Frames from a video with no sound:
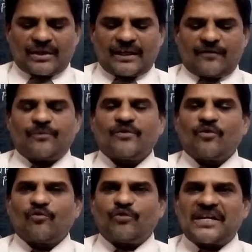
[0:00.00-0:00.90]
life,
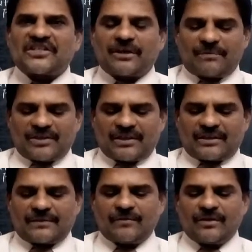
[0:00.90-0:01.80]
weights and
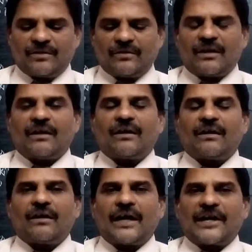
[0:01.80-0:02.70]
measures,
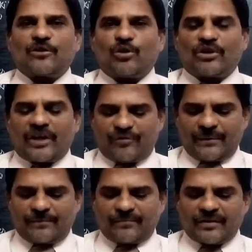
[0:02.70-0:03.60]

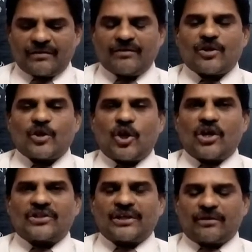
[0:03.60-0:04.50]
iconography,
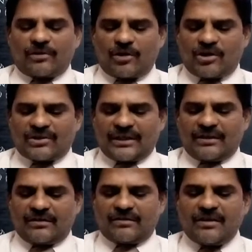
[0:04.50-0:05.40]
laws and
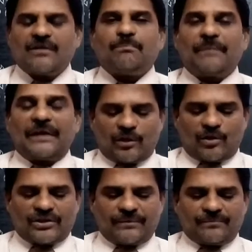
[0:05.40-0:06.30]

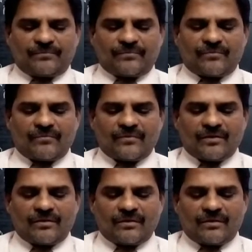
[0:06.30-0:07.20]
metrology,
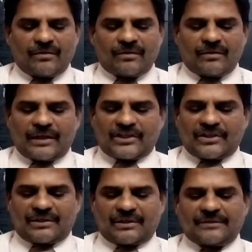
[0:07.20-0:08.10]

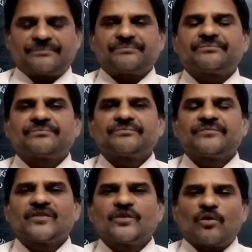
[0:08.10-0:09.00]
etc.
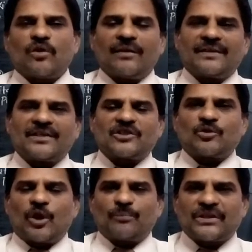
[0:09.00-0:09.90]
So all these
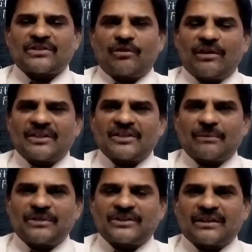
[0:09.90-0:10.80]
topics, all these
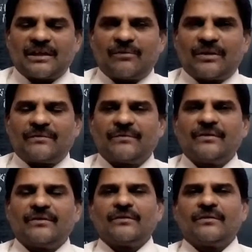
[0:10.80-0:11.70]
subjects are covered
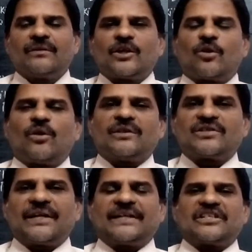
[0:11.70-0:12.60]
in all
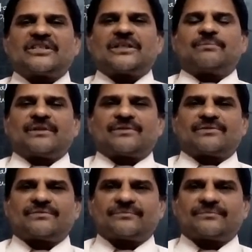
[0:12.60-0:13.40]
these 80 chapters.